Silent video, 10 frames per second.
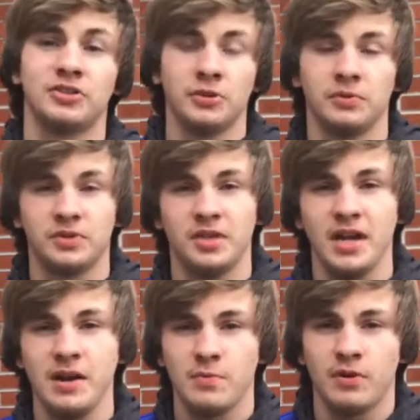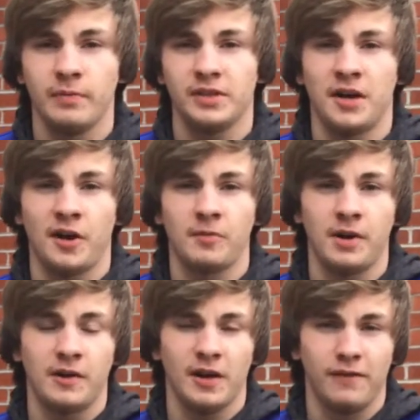so today we're going to be talking
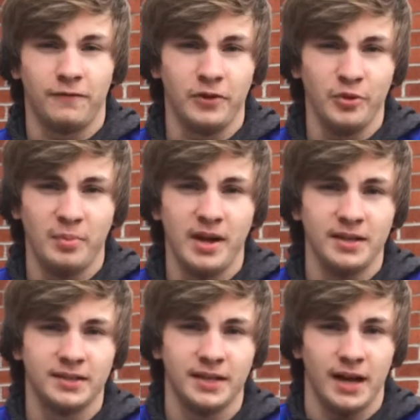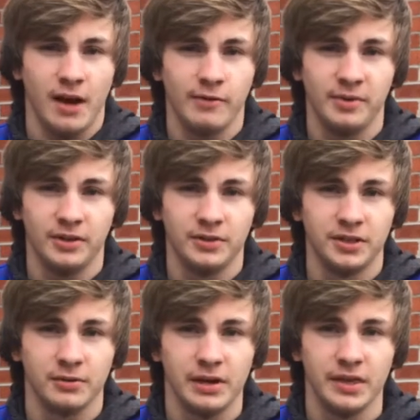about a few baits that I would be
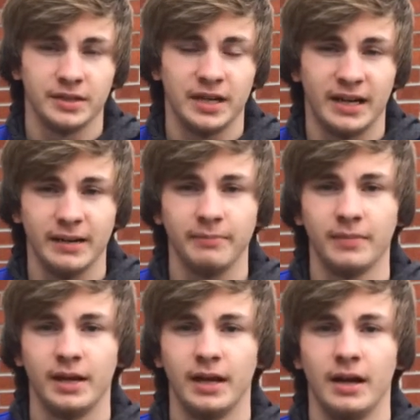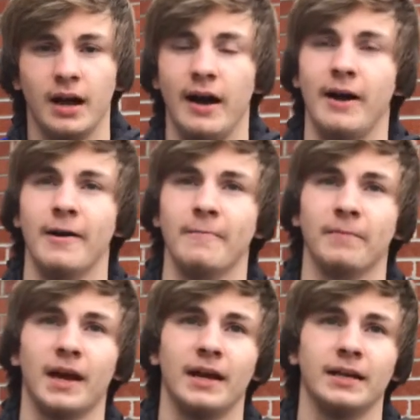using around this time.
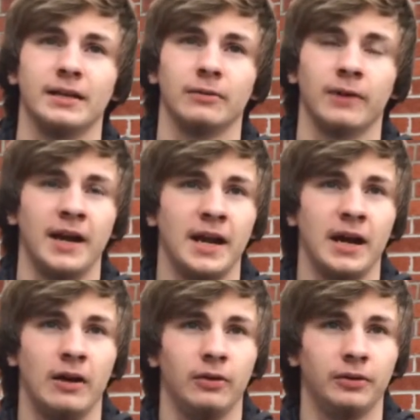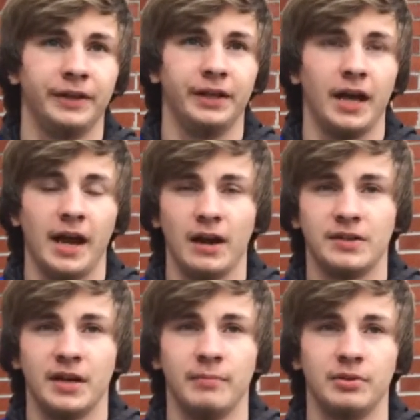Um, right now the air
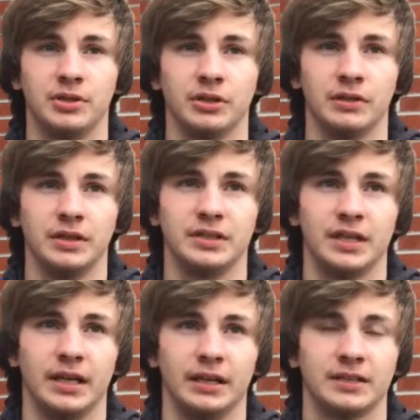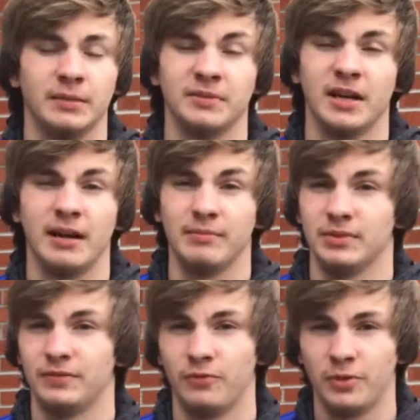temperature is like
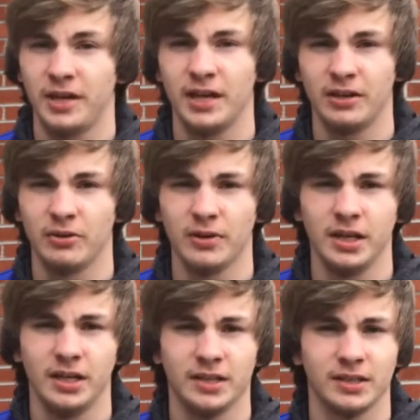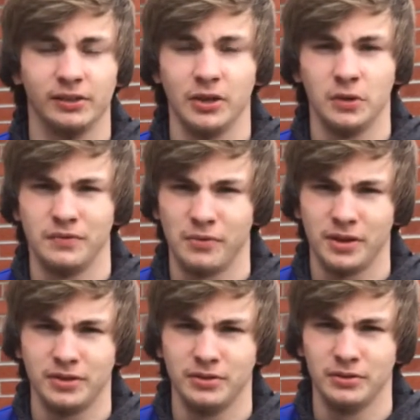sometimes 48 degrees, low
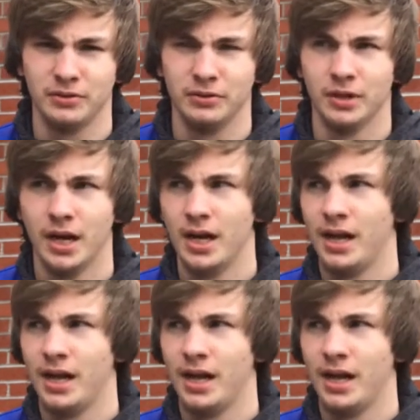42,